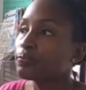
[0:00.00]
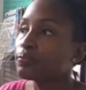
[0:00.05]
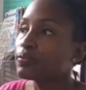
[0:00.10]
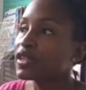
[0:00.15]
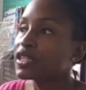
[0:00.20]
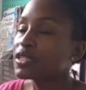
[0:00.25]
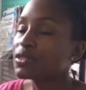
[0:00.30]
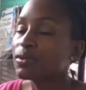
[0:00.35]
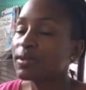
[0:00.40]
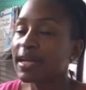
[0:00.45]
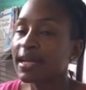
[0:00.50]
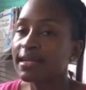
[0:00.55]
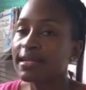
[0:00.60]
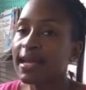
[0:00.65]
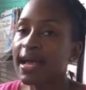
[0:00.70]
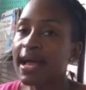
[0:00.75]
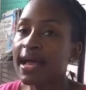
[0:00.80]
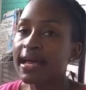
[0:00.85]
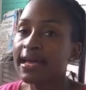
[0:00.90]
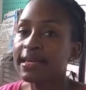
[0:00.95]
so that
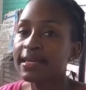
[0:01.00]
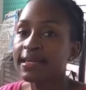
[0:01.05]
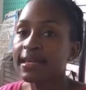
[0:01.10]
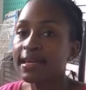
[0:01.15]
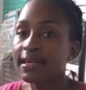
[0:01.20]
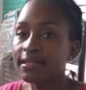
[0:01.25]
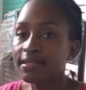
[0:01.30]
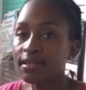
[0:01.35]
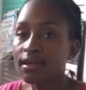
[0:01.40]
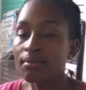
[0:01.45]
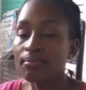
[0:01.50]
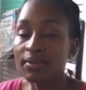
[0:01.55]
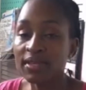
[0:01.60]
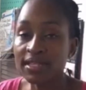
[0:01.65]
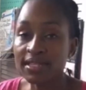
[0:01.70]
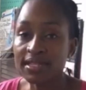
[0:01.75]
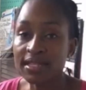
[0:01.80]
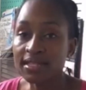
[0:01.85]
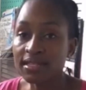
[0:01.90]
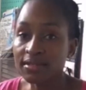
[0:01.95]
I get
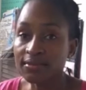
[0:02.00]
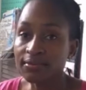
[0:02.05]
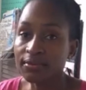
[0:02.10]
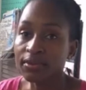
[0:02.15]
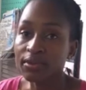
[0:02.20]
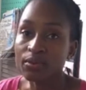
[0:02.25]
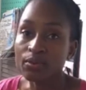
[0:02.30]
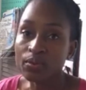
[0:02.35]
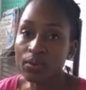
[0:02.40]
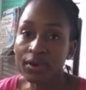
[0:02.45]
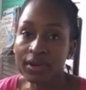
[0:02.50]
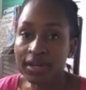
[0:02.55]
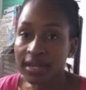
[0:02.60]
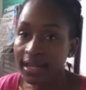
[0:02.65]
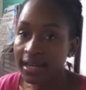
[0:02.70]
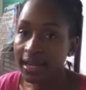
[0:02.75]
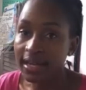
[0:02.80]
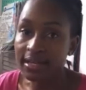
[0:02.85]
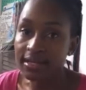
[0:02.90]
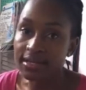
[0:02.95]
compensated for the work that
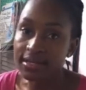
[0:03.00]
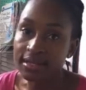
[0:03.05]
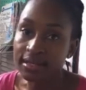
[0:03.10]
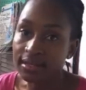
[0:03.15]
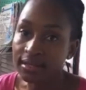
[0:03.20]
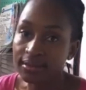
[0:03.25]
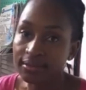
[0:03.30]
I did.